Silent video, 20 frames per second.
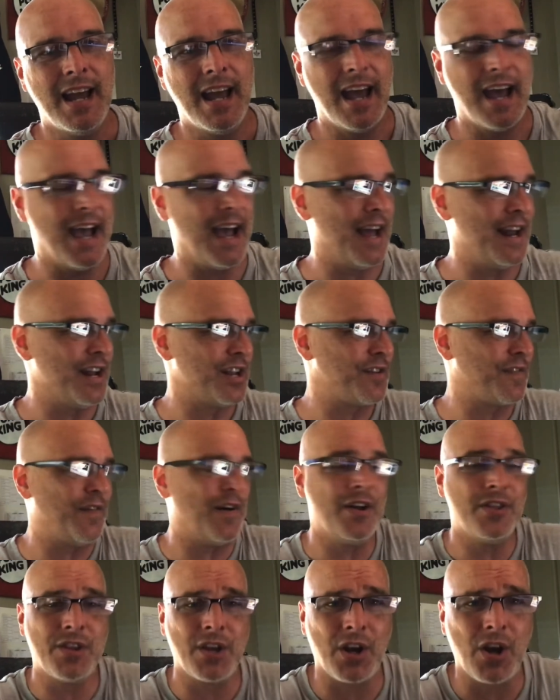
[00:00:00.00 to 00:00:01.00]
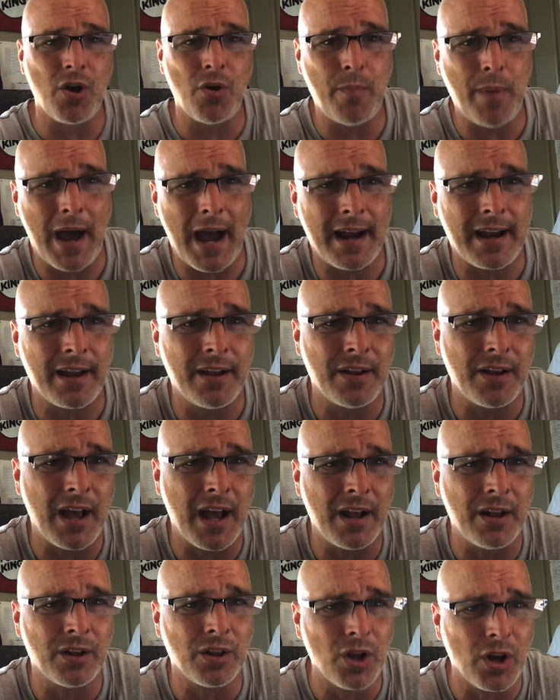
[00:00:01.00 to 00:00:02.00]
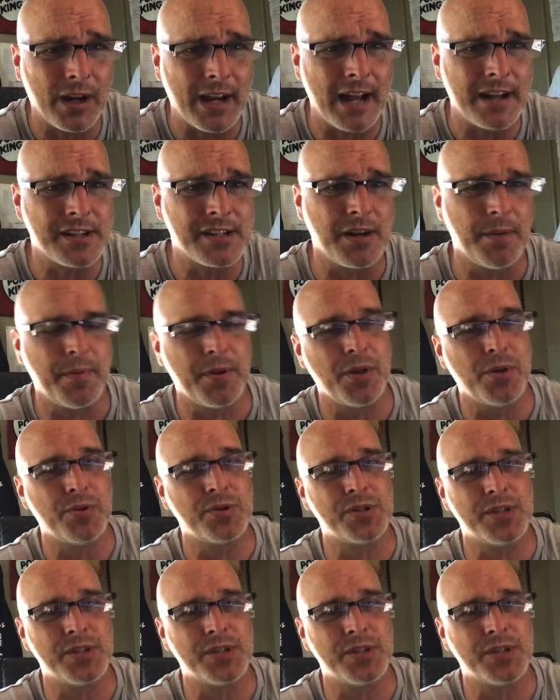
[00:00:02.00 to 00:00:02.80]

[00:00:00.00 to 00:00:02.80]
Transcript: and it's fun to go back and look at some of those